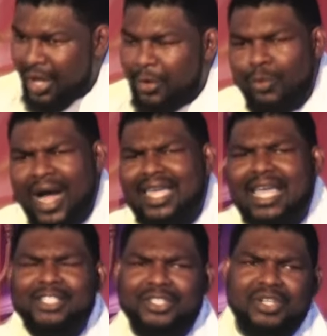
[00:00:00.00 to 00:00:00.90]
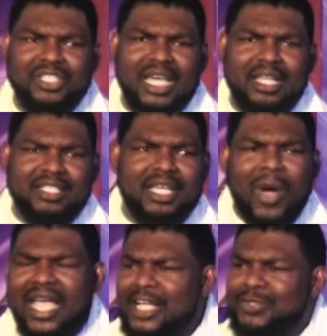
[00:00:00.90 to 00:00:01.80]
Why can't Christianity,
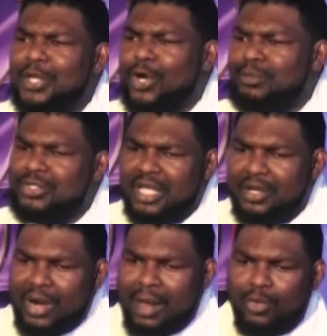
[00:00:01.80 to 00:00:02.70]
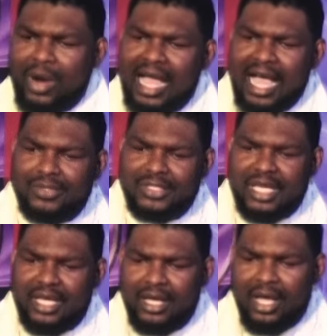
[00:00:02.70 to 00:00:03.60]
why can't we come to the realm where I'll
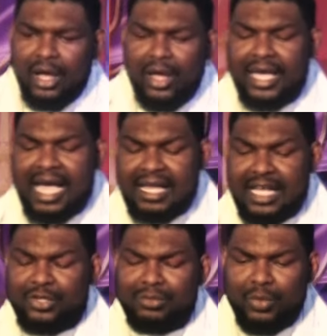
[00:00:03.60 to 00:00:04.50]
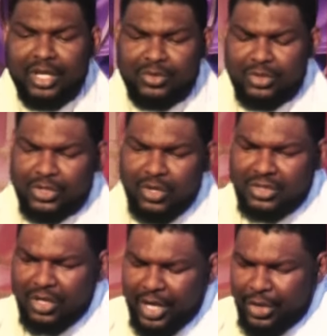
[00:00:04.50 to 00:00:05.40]
say, hey guy, there's something we need to
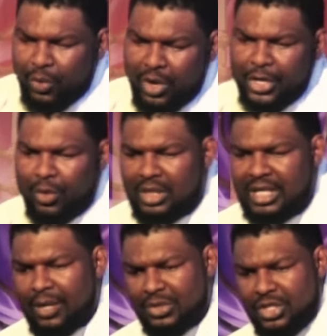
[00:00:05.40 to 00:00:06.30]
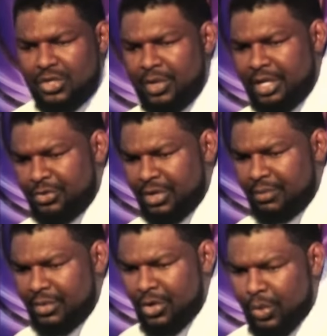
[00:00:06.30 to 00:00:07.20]
discuss. Okay, don't worry, you know what? I'll see you in the dream.
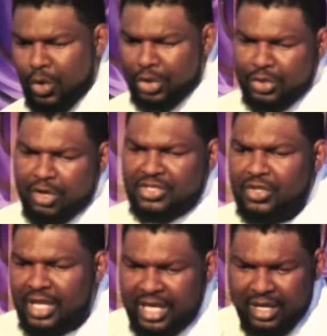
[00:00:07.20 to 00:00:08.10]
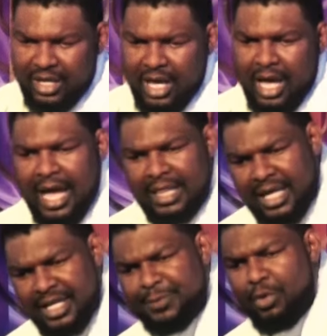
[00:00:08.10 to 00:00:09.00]
We'll continue conversation there. And
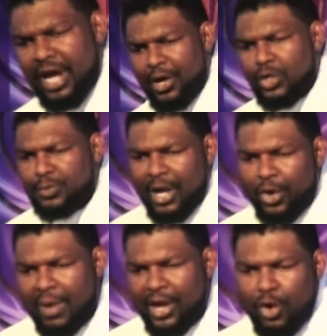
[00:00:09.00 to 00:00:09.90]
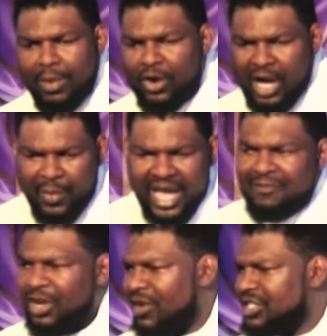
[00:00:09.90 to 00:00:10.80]
then this brother goes back home, I go back home, and we
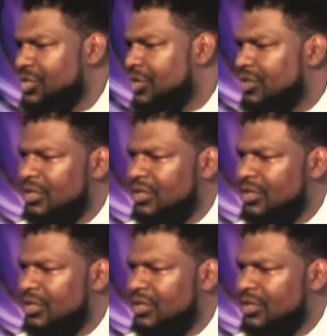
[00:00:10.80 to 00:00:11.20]
have a conversation.